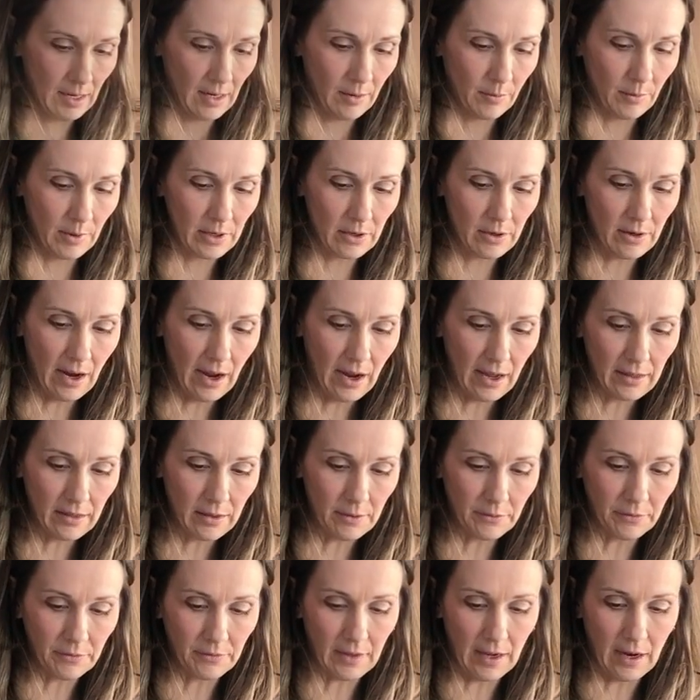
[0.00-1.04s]
When you add the
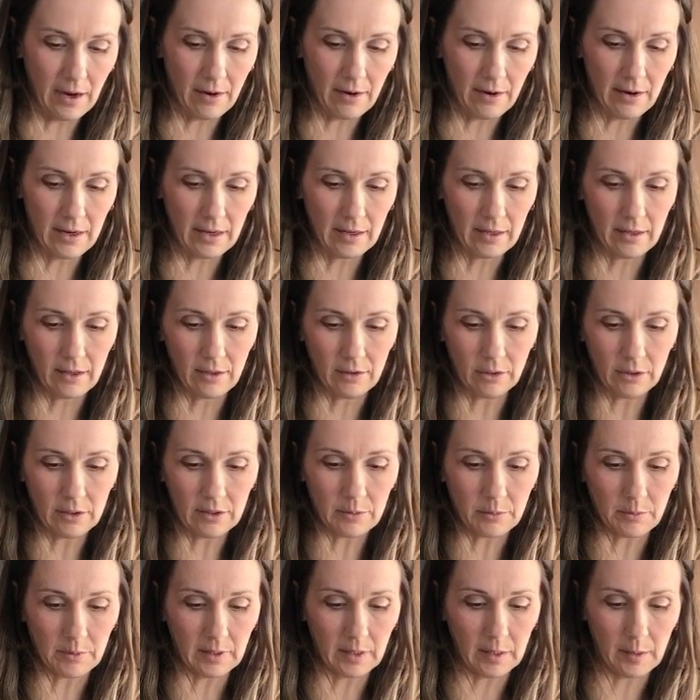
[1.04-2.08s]
flour, it
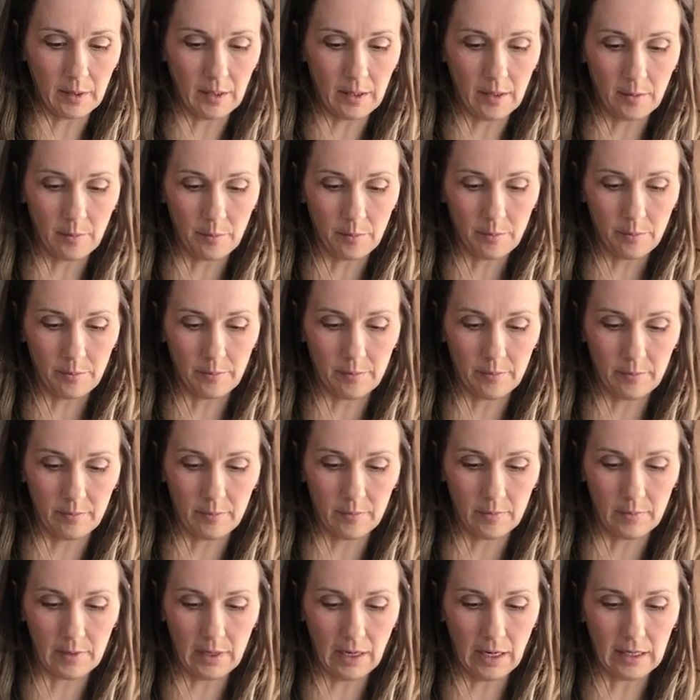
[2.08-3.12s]
looks really
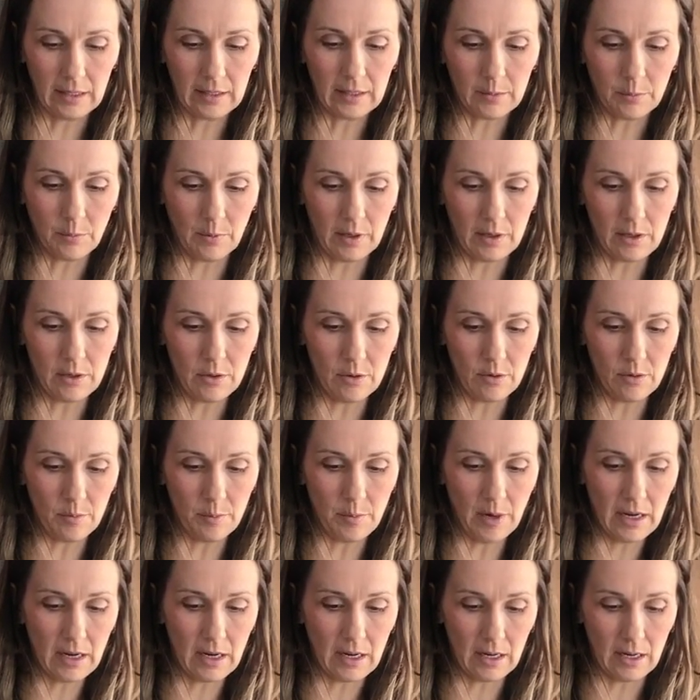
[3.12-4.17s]
nice. When you
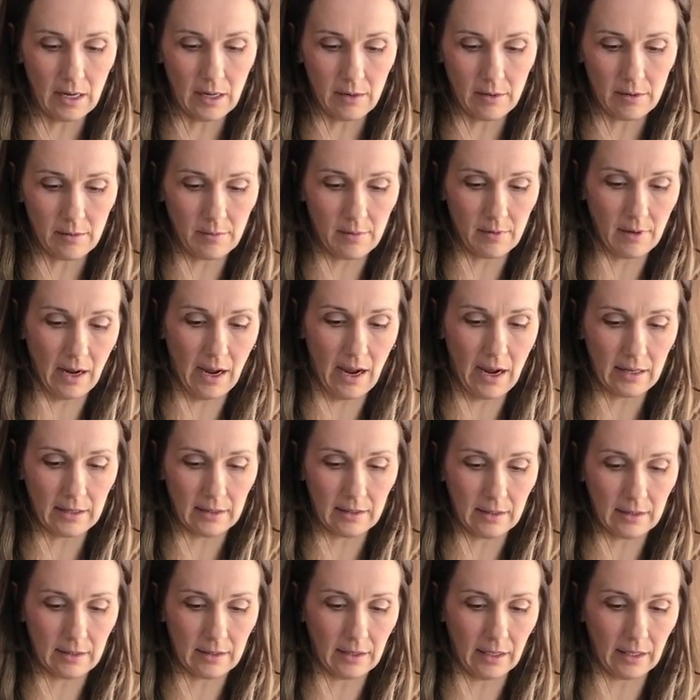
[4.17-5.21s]
bake it, it
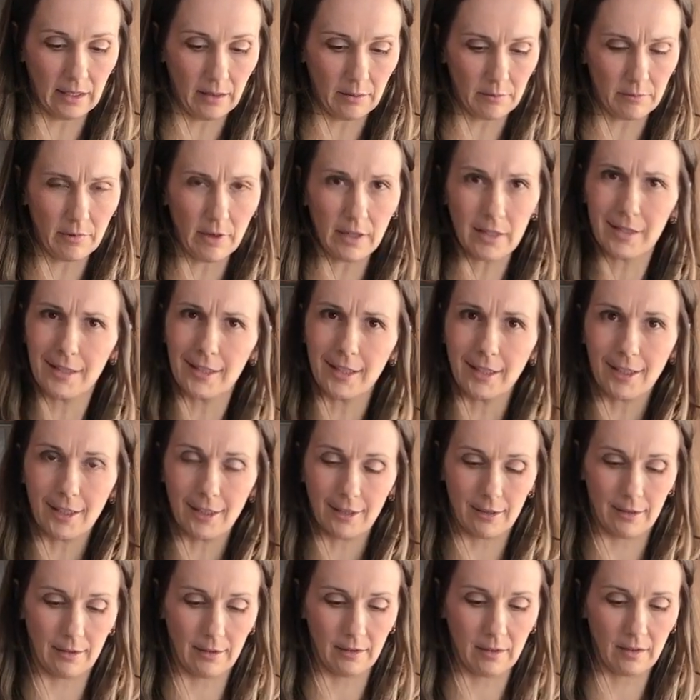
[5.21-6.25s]
adds like a rustic
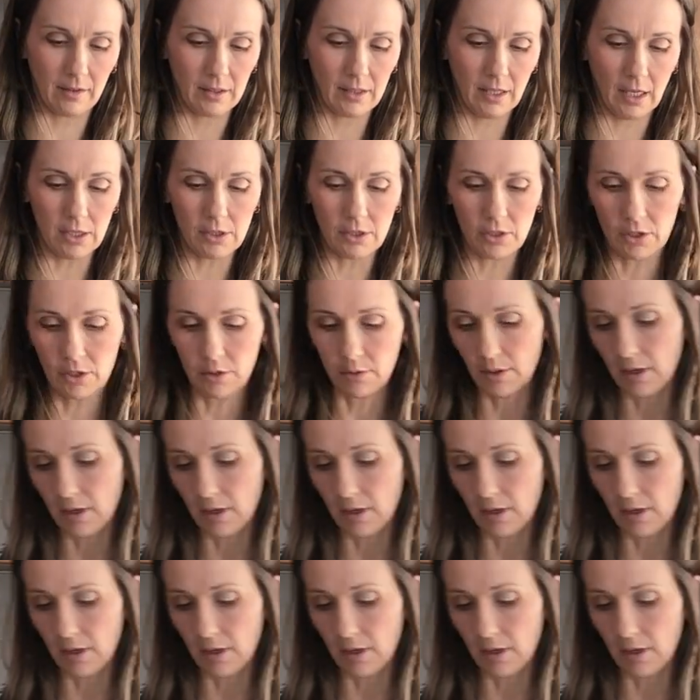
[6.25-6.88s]
touch to